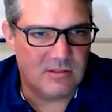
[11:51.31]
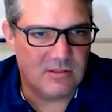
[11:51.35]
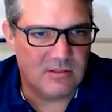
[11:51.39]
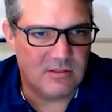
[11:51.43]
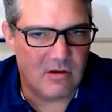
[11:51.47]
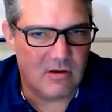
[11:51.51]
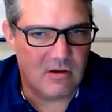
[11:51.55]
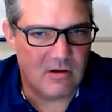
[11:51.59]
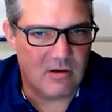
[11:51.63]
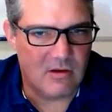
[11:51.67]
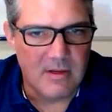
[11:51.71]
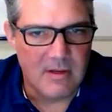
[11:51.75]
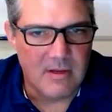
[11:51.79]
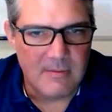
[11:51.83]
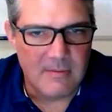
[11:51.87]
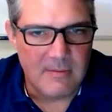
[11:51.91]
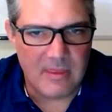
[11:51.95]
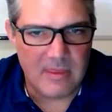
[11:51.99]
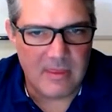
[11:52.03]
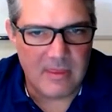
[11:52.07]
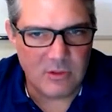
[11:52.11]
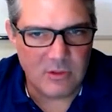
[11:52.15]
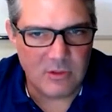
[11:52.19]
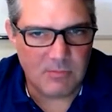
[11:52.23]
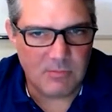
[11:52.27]
And so
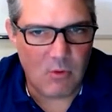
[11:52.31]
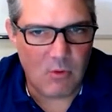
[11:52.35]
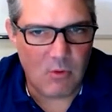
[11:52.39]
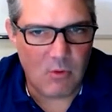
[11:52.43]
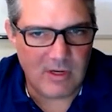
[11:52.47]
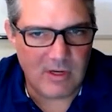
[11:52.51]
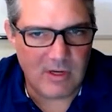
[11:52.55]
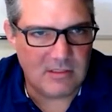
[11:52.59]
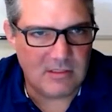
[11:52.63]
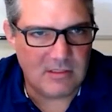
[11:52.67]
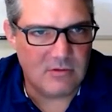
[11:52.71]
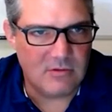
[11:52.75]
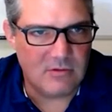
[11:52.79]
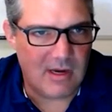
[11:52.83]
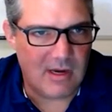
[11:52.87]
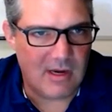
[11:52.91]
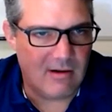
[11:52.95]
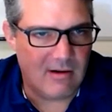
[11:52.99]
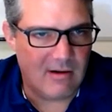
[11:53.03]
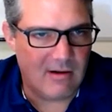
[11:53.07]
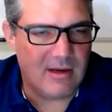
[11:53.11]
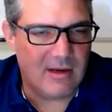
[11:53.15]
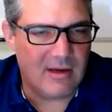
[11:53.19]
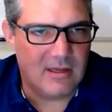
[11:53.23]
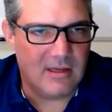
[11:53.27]
those points, those
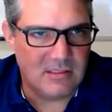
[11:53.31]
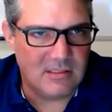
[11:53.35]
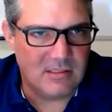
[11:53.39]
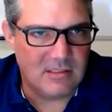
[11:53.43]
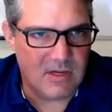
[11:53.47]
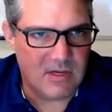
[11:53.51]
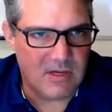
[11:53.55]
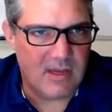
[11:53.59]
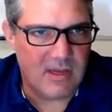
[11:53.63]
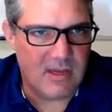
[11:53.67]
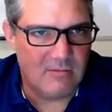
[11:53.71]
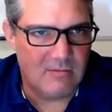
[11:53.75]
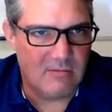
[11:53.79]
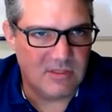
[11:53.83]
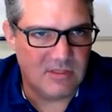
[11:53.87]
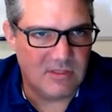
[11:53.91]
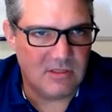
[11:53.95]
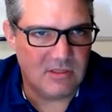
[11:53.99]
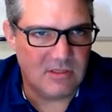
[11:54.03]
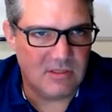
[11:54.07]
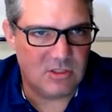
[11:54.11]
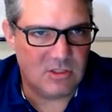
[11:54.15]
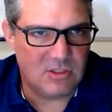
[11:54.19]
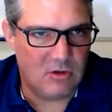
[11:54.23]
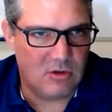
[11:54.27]
areas have become
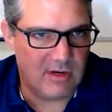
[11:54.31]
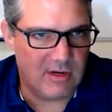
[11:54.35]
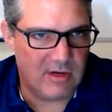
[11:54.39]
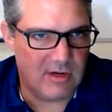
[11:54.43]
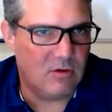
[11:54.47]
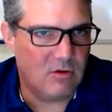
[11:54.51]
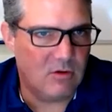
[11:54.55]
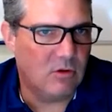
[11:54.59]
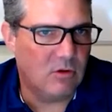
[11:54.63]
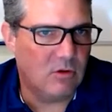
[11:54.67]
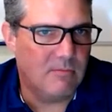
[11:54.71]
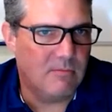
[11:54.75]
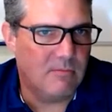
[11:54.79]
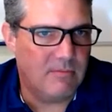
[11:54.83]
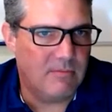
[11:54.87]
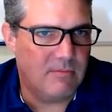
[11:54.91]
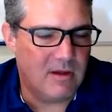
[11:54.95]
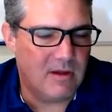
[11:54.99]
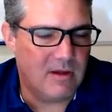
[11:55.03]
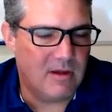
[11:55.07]
such critical,